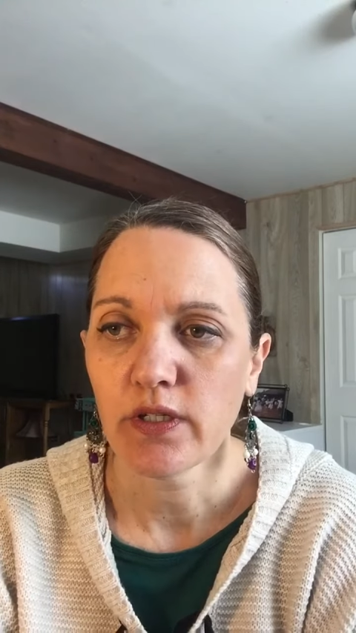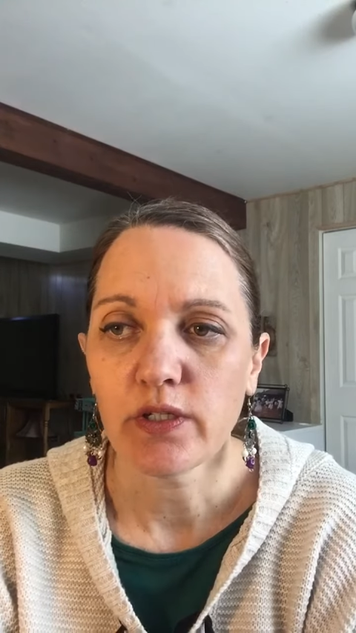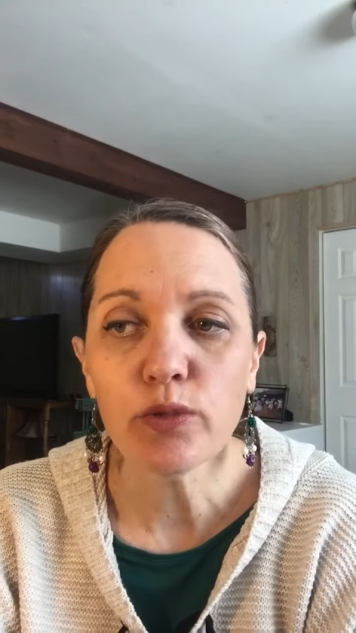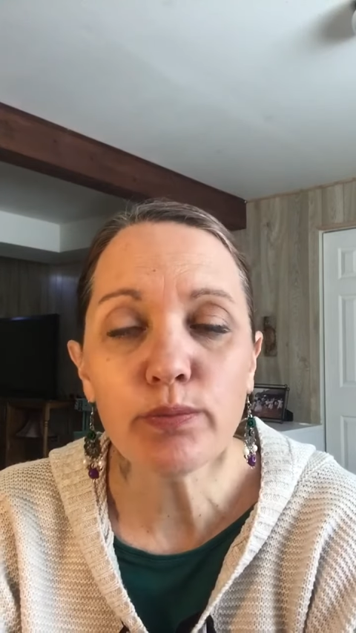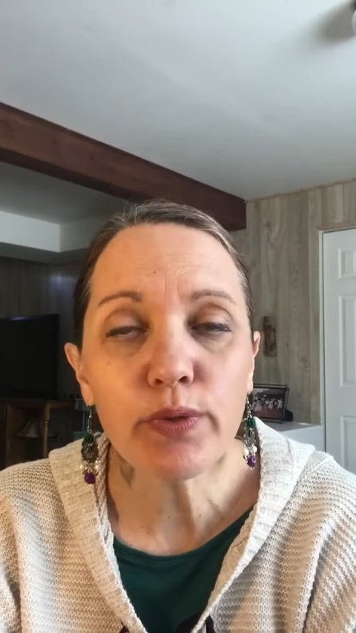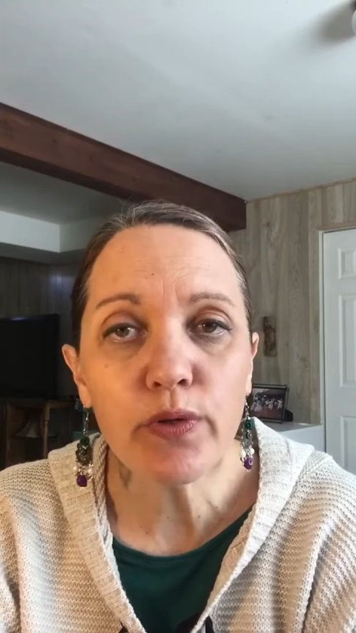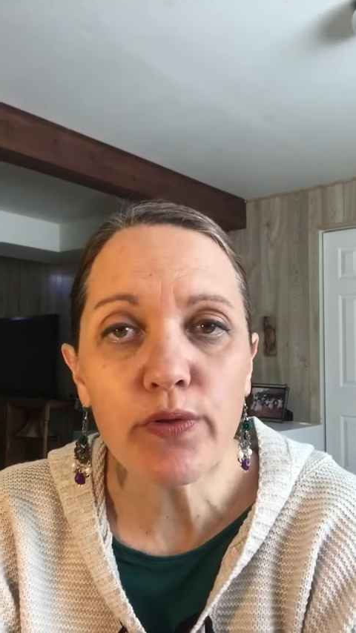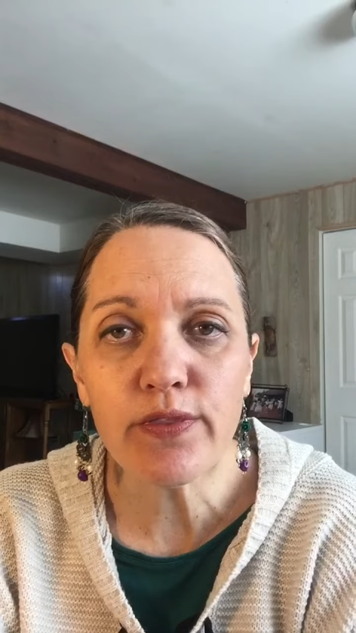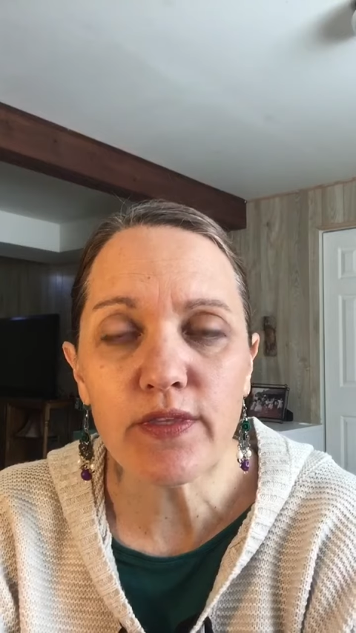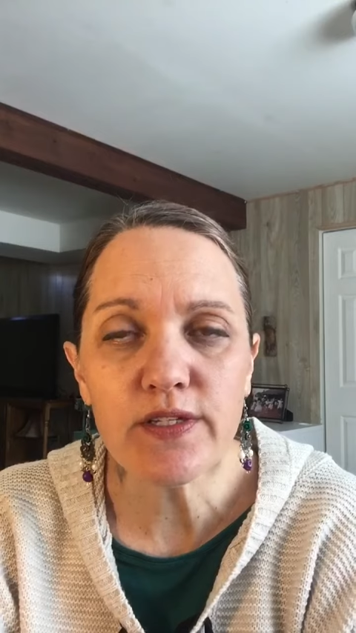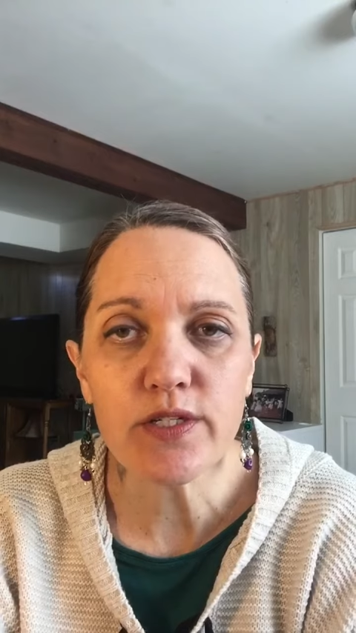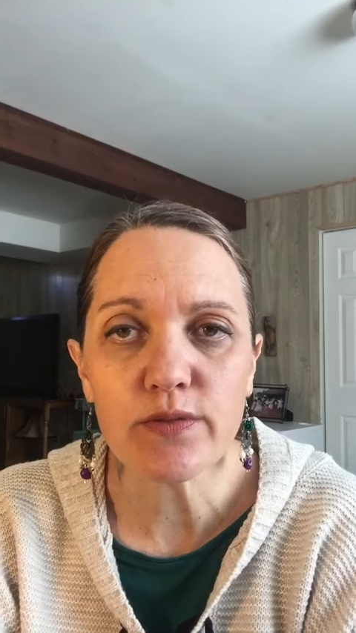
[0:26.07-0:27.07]
You both
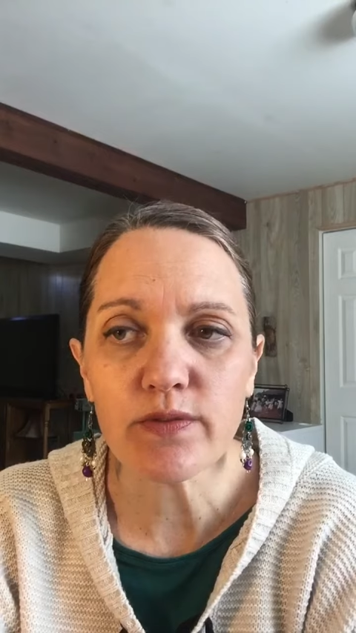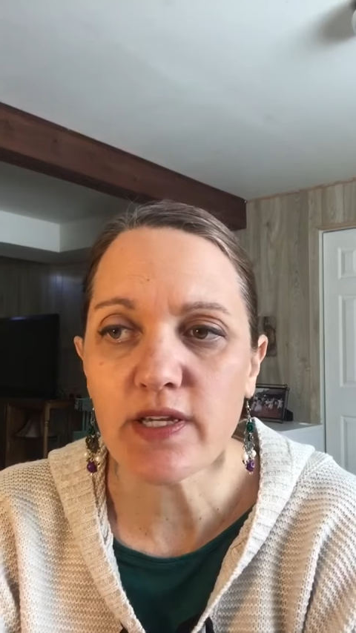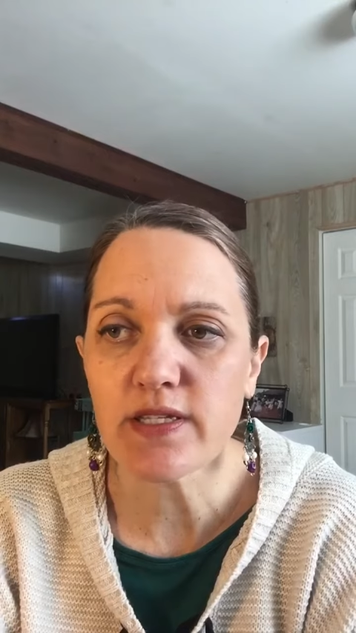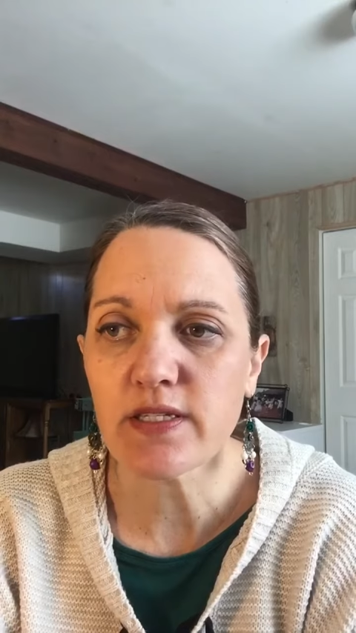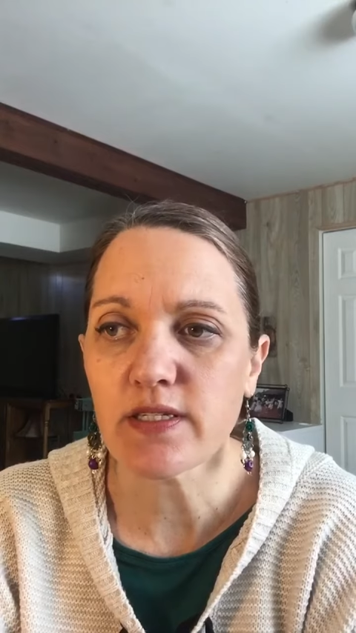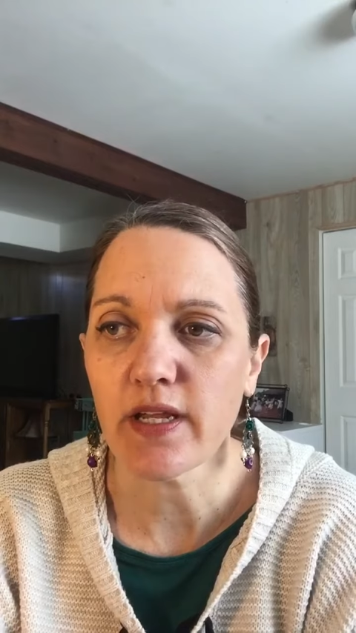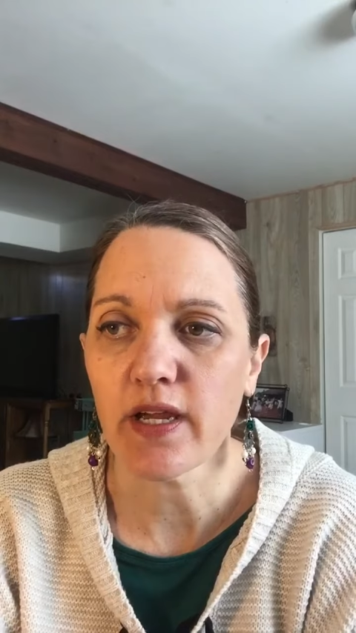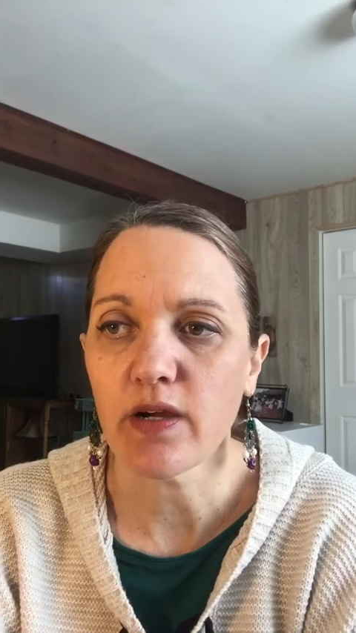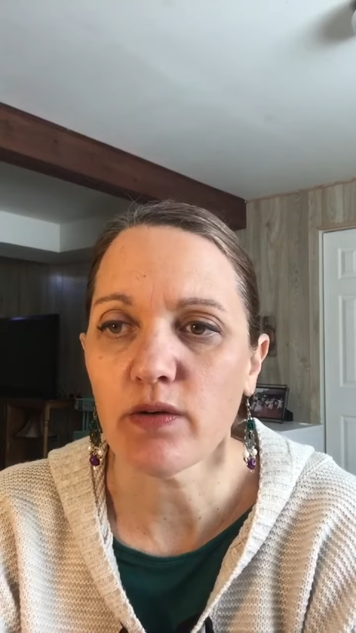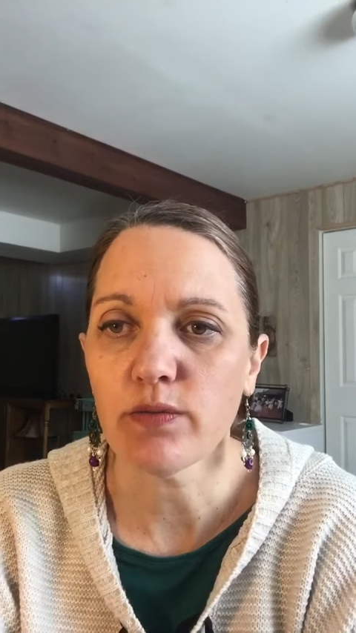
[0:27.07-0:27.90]
need to rest now.